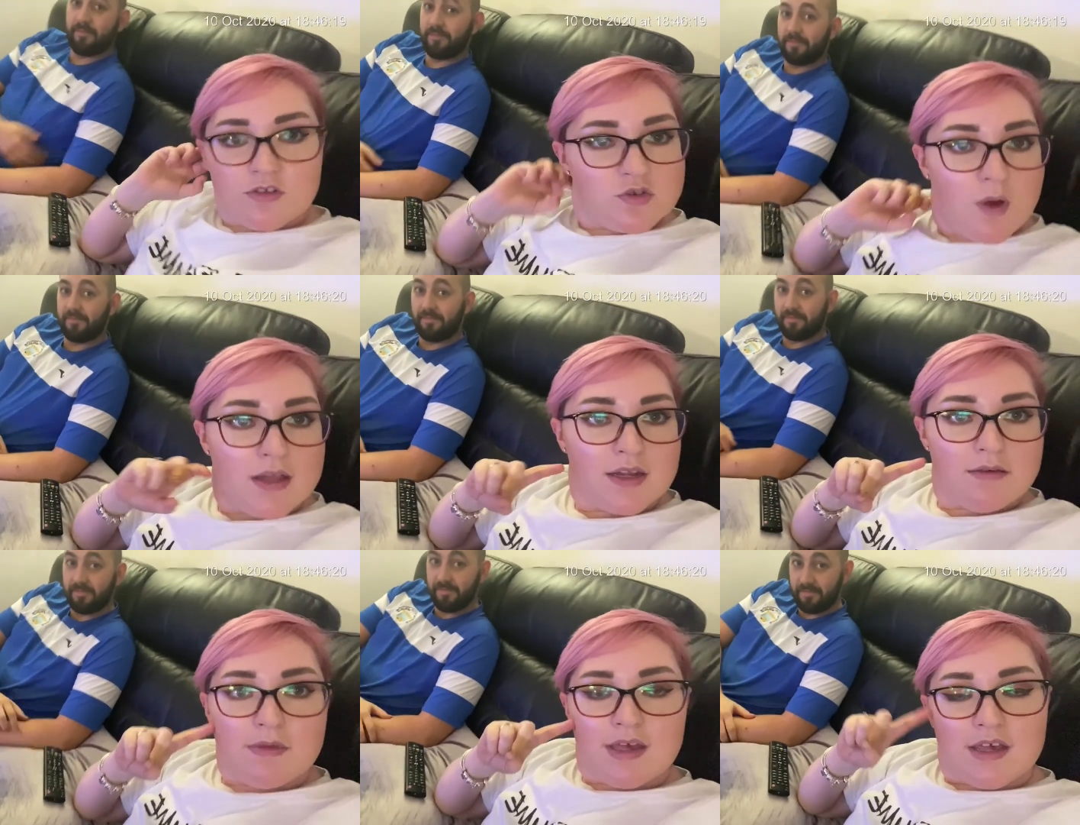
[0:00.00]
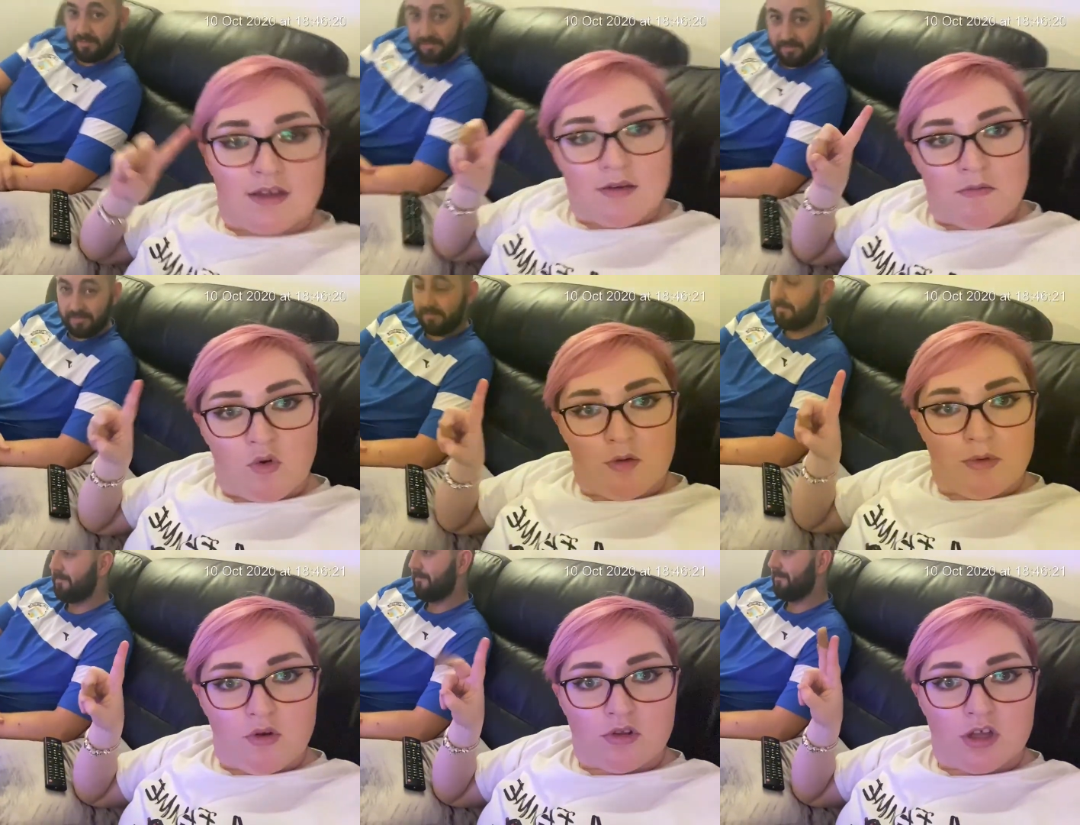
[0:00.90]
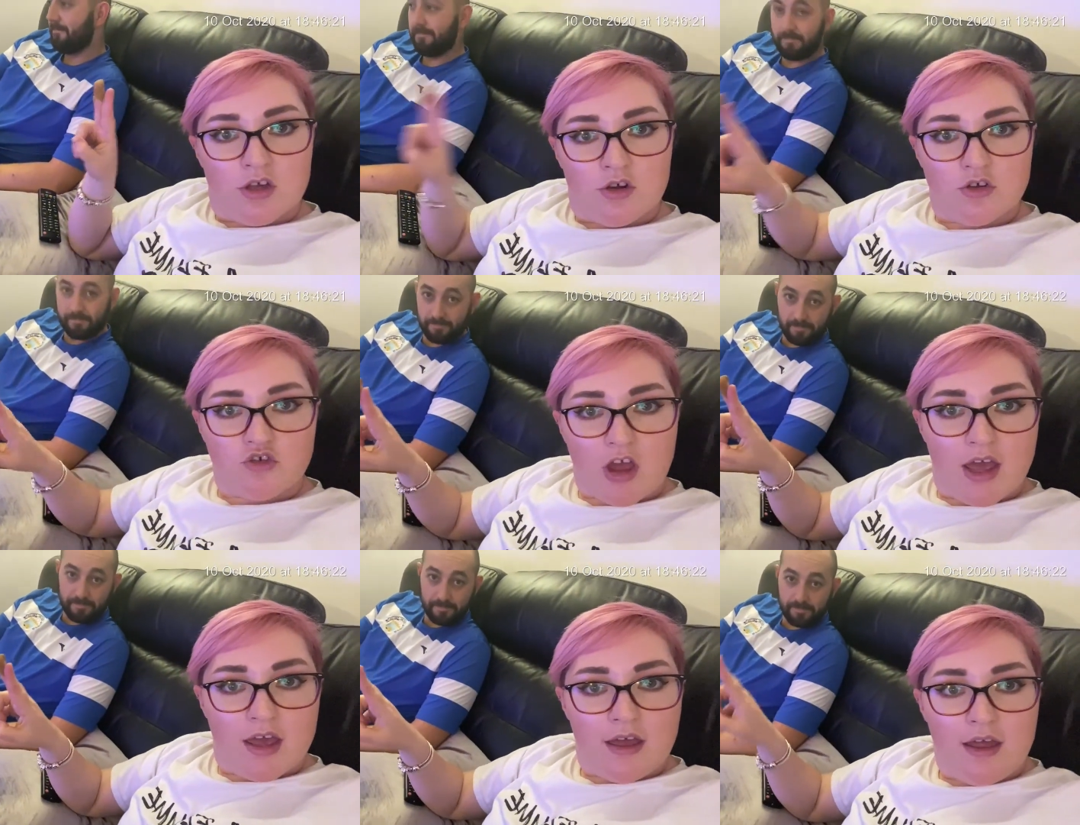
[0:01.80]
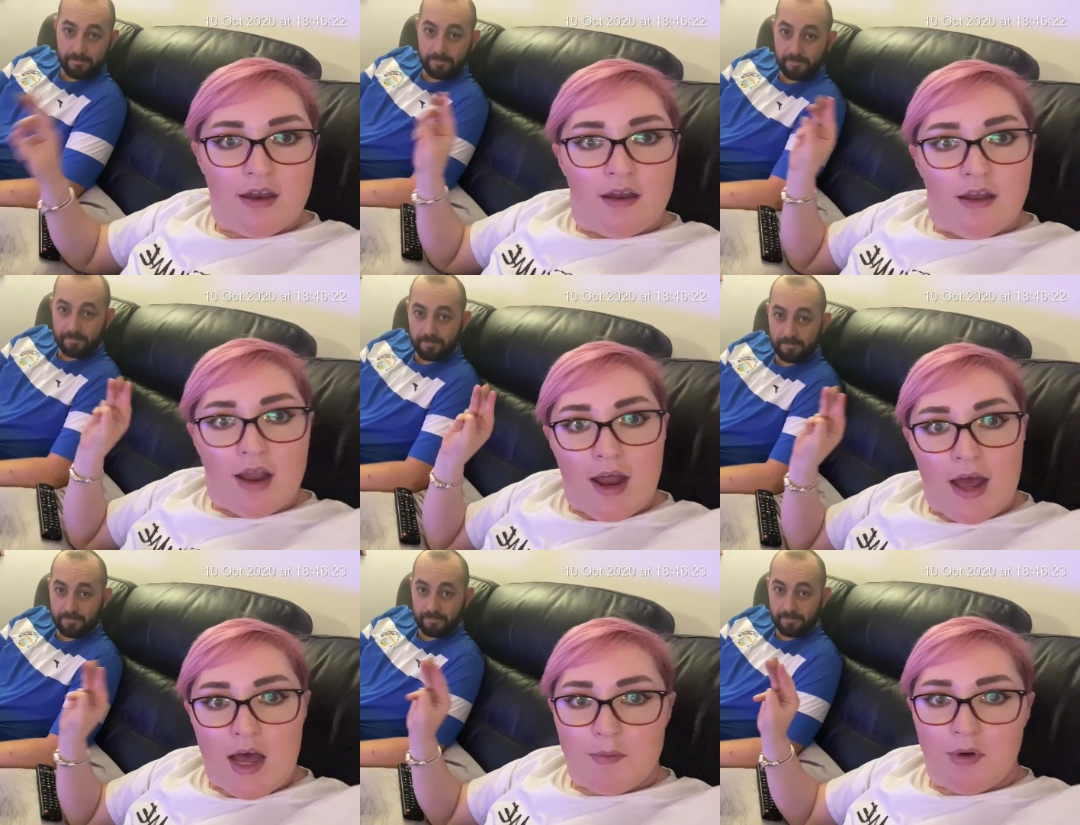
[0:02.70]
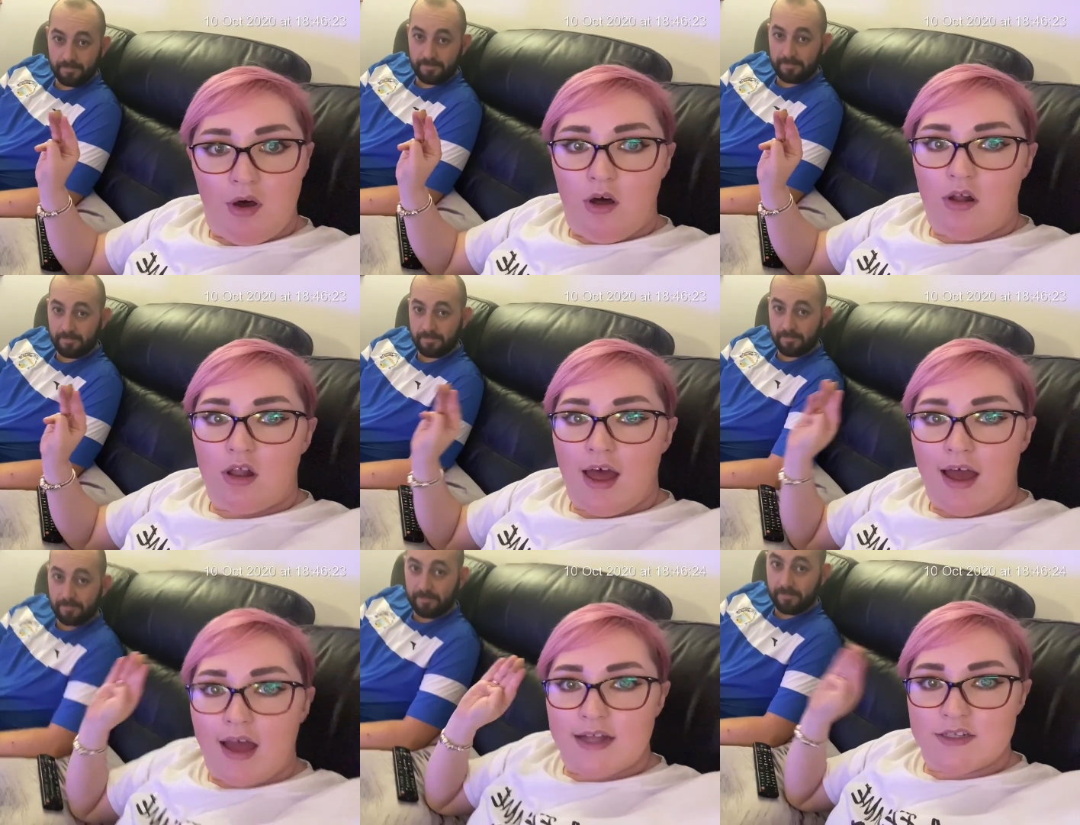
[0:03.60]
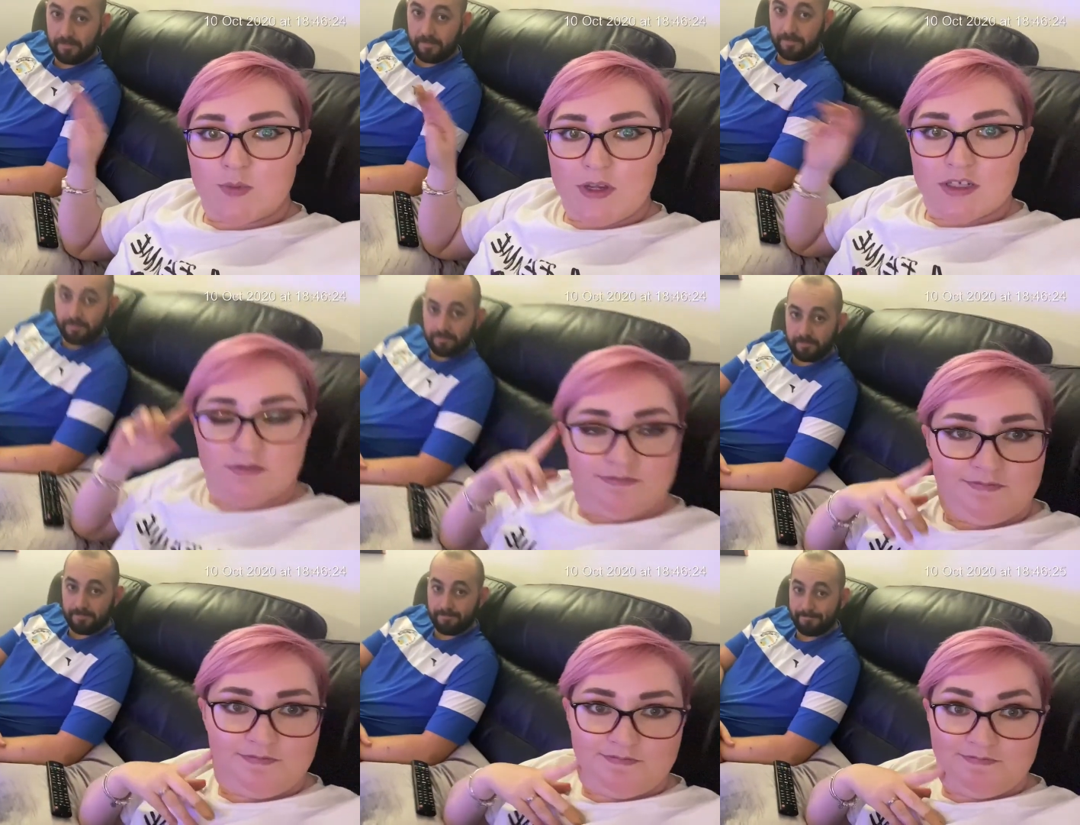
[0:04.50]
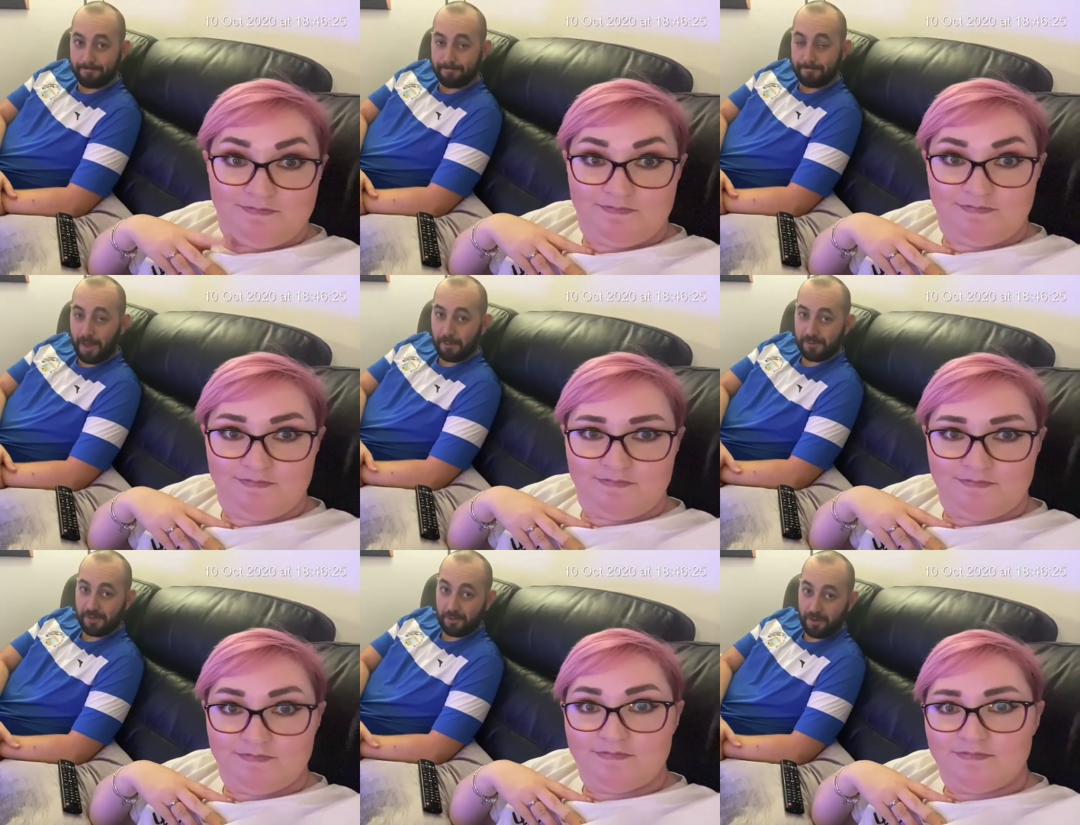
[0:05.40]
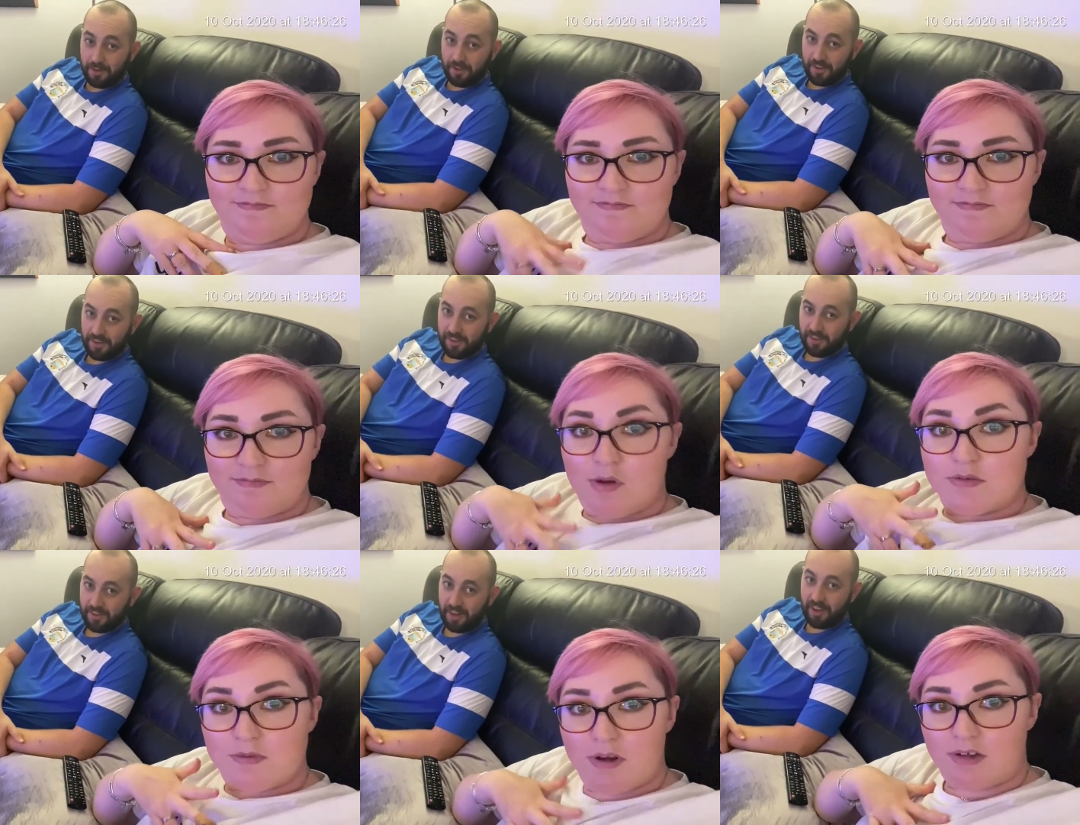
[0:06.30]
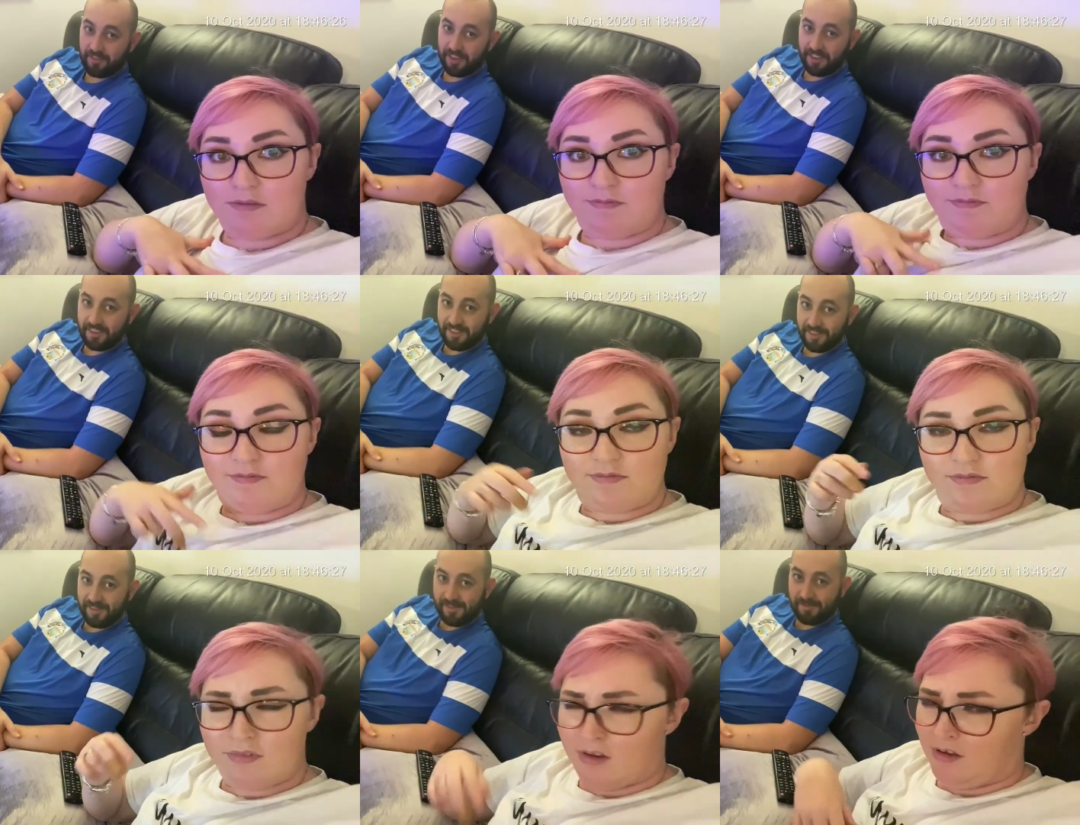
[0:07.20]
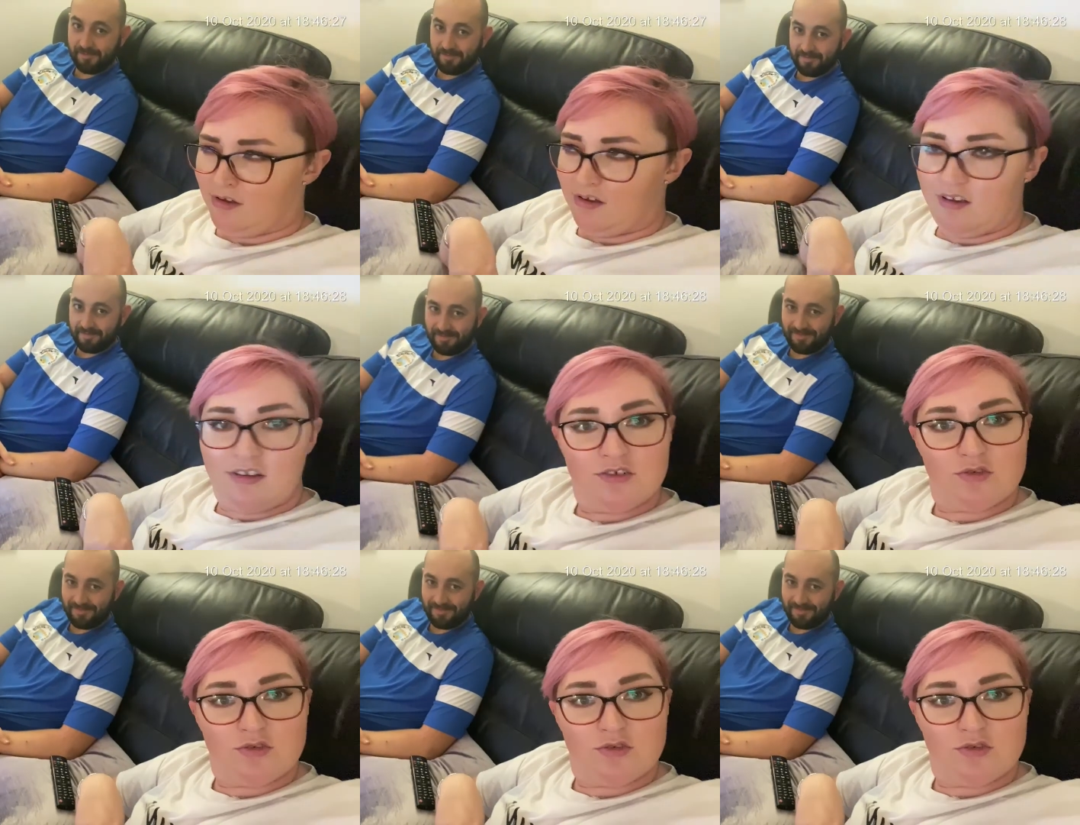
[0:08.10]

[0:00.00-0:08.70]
Speaker 1: so I ended up making more broccoli, courgette, apple and sweet.
Speaker 2: I was at work. Was at work. Grafting. So